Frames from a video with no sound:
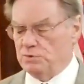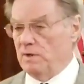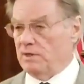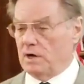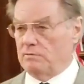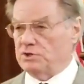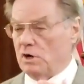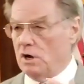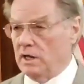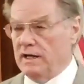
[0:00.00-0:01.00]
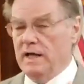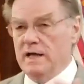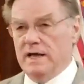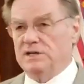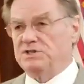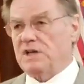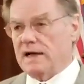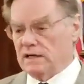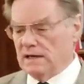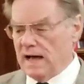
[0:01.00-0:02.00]
We thought it was all a, a
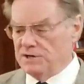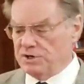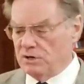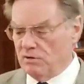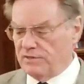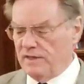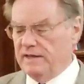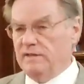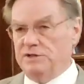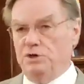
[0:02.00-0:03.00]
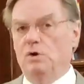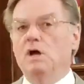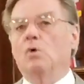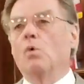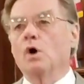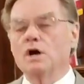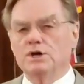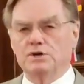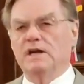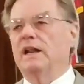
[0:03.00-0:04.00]
psychological thing that you work,
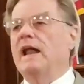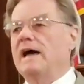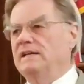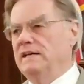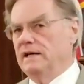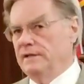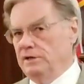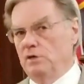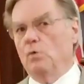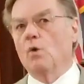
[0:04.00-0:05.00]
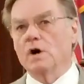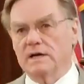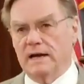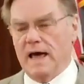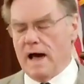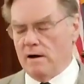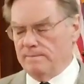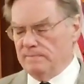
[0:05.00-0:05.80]
you get an idea, then you work it out.